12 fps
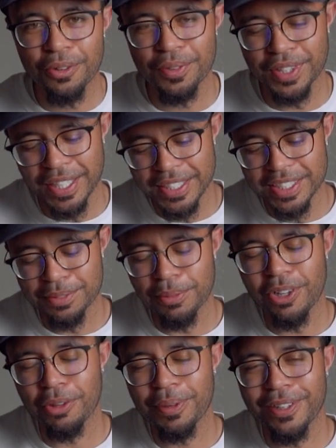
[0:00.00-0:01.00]
with a
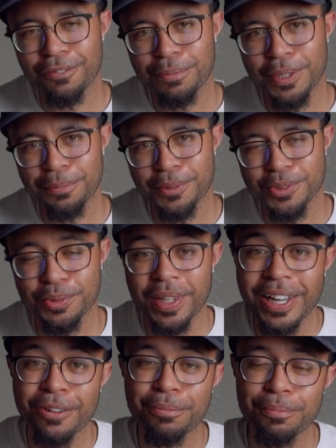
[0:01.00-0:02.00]
small amount of people to
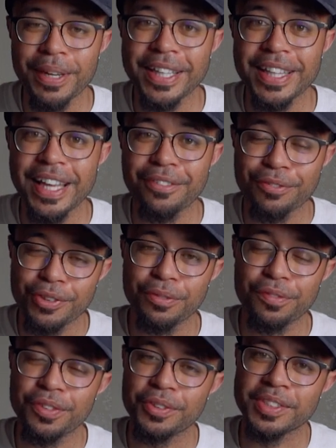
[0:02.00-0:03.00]
help make that
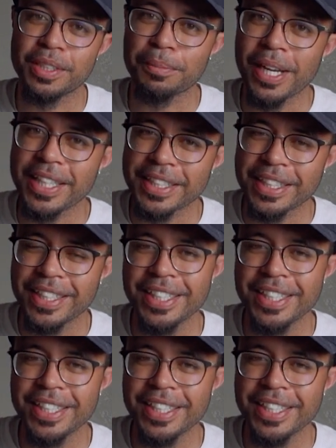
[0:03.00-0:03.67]
room feel cinematic,